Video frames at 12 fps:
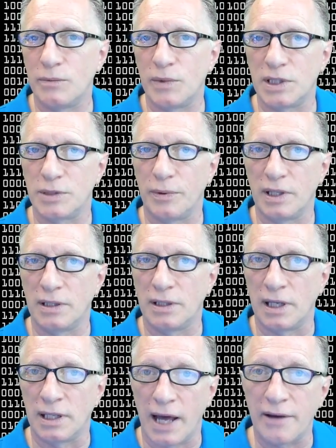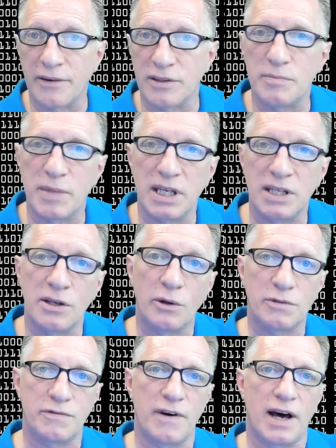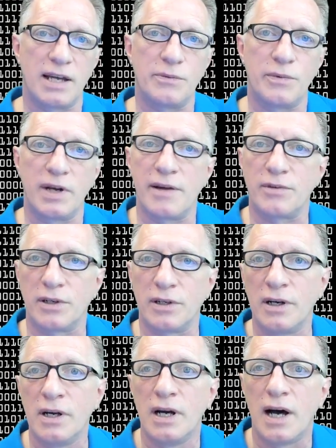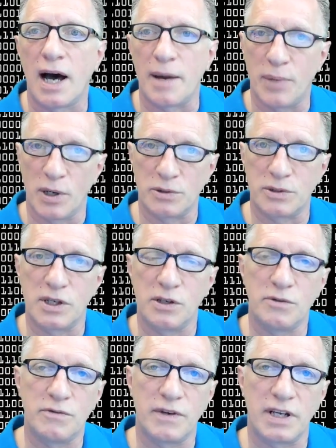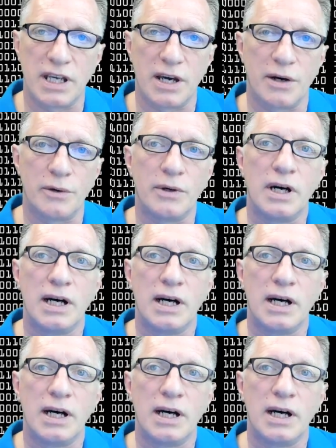which will allow you to be notified whenever I post a new video.